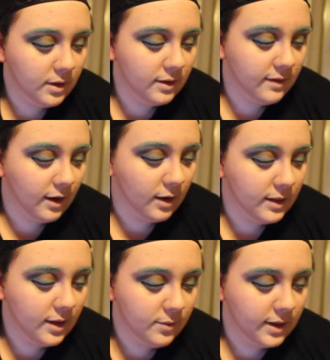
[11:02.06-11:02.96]
we're going to take our
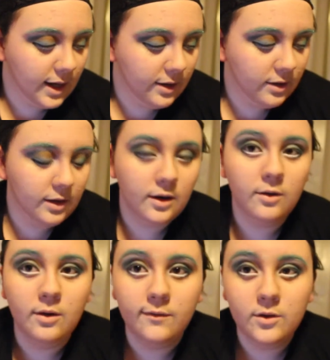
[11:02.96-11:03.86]
liquid liner and
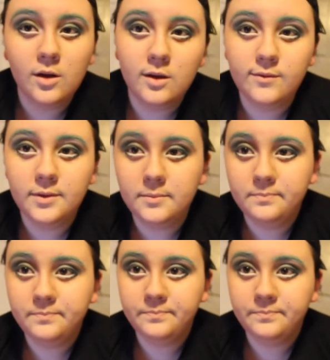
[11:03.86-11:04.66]
go over all of it.